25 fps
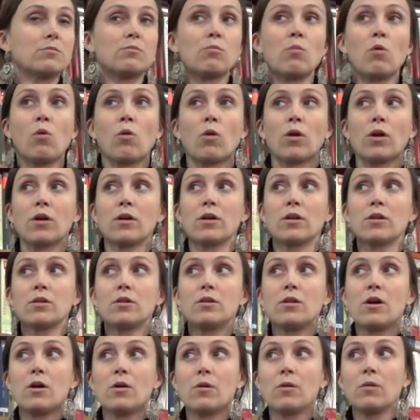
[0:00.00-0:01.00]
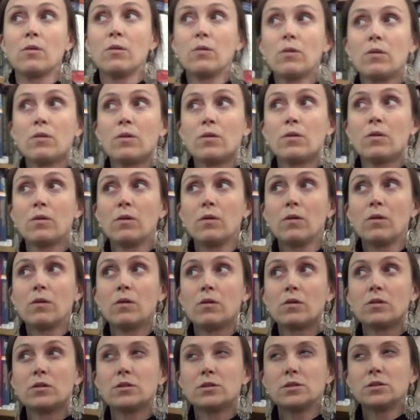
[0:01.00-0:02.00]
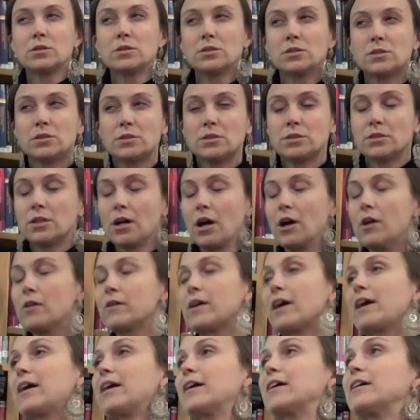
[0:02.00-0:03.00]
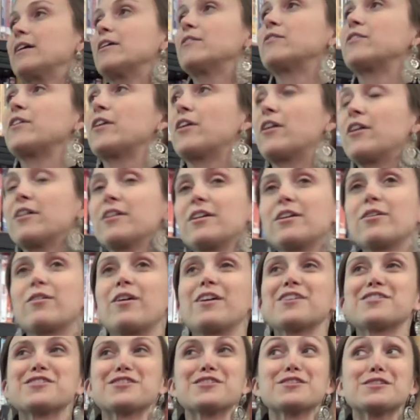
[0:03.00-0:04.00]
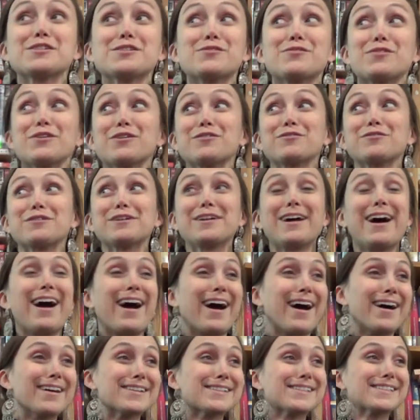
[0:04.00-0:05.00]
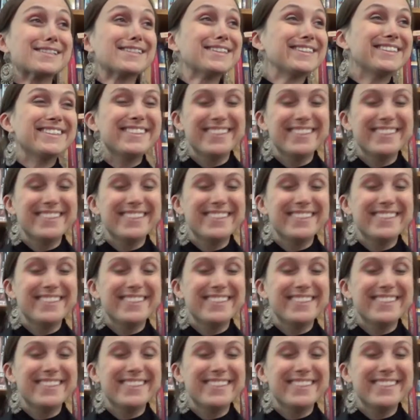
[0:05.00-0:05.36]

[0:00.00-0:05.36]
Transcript: more? No? Okay, if there are any questions, feel free to ask.